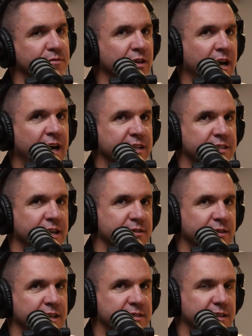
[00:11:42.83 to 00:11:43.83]
I
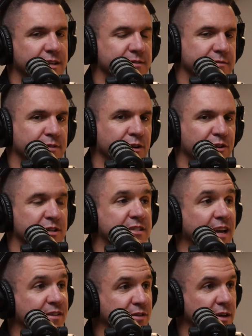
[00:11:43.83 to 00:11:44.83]
say there's
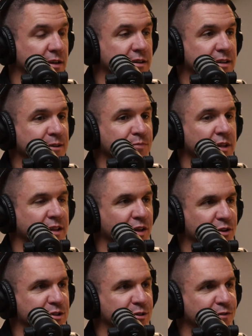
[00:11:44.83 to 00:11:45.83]
saving and then
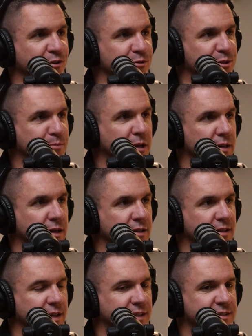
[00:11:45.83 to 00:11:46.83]
there's deferred spending.
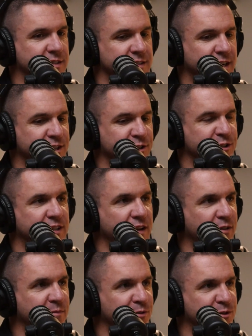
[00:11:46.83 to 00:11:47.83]
Like this is not you
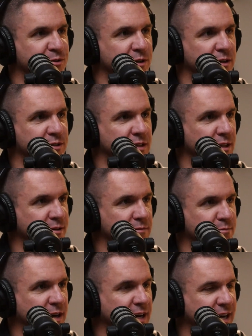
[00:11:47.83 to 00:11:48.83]
save up for 2 years to then
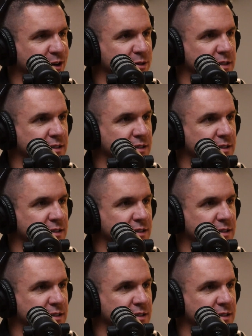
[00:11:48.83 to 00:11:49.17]
buy a house.